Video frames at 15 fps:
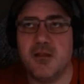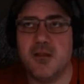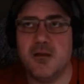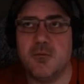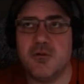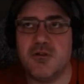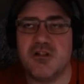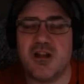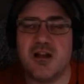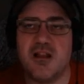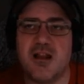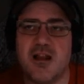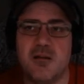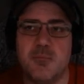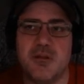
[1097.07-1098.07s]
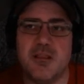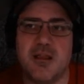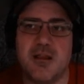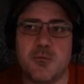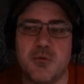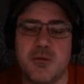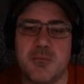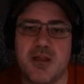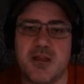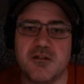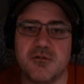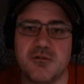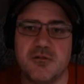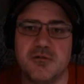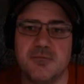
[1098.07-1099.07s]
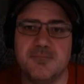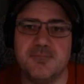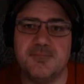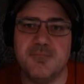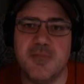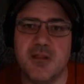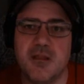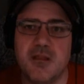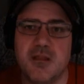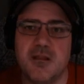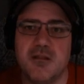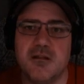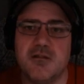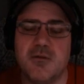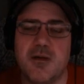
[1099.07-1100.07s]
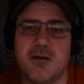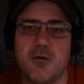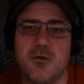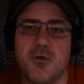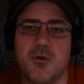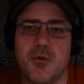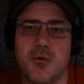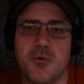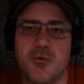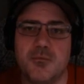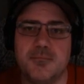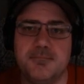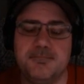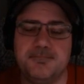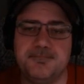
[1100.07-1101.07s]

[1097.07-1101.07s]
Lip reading: which is going to kind of be like a remaster. So I don't know.